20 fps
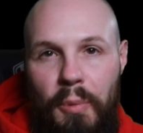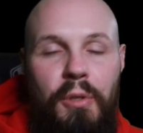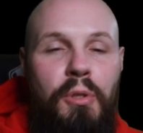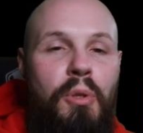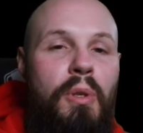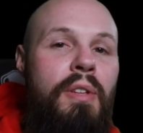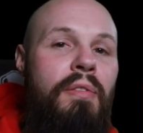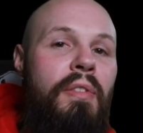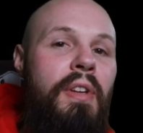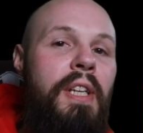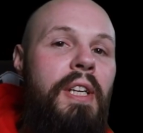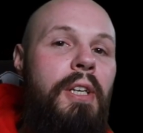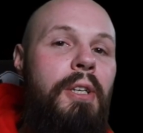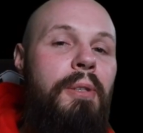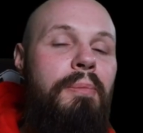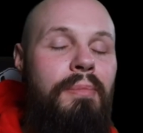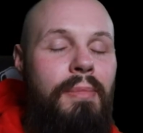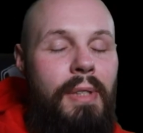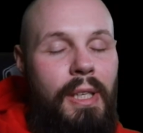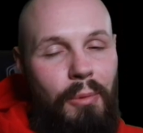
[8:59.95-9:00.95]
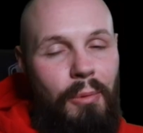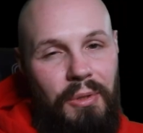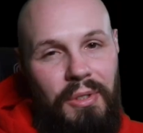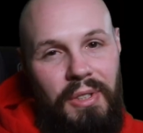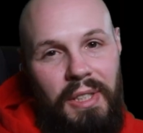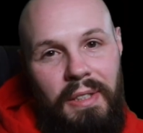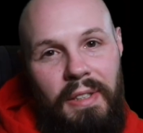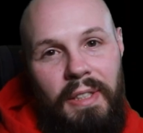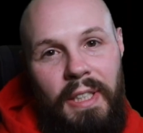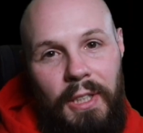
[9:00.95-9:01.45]
you enjoyed the video and we'll
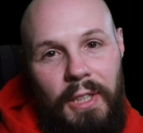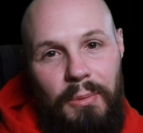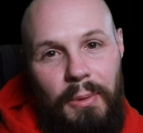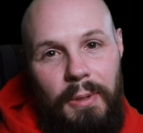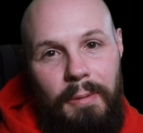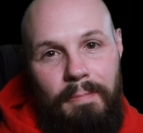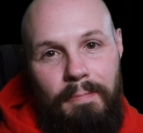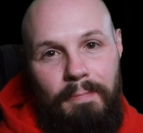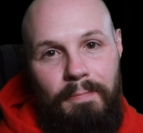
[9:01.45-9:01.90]
see you in the next one.